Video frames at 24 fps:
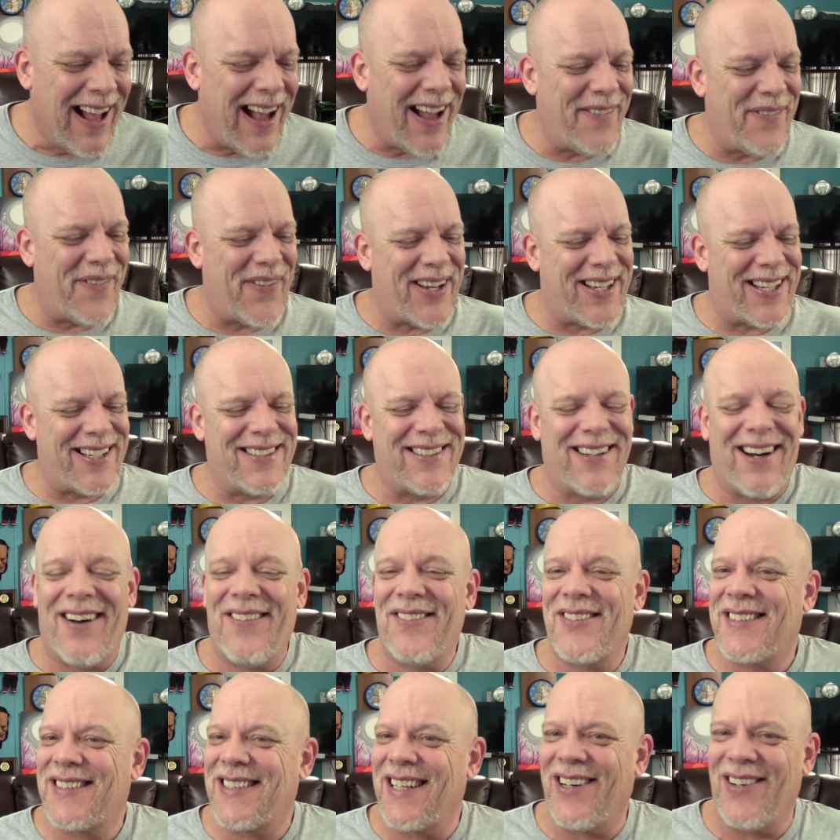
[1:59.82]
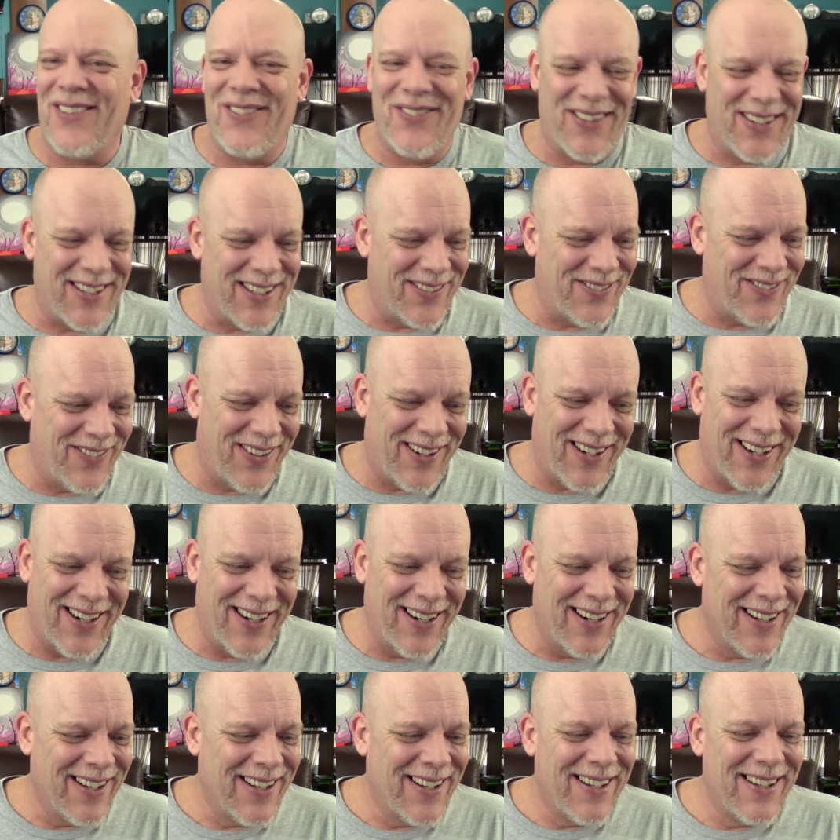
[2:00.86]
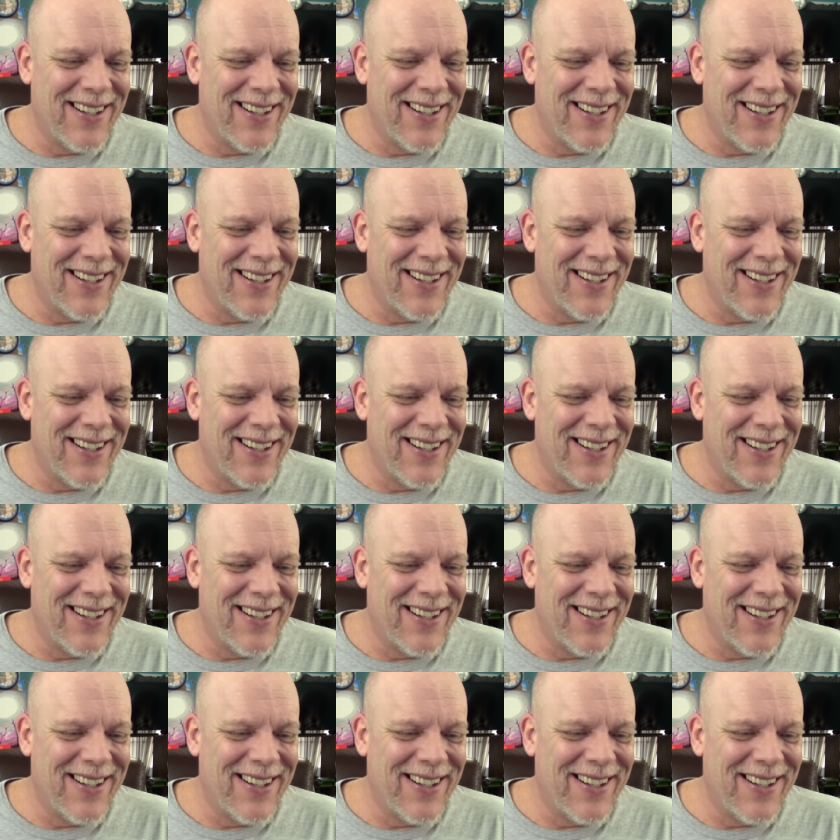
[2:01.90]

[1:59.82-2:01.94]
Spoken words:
I fucking love Cell more and more.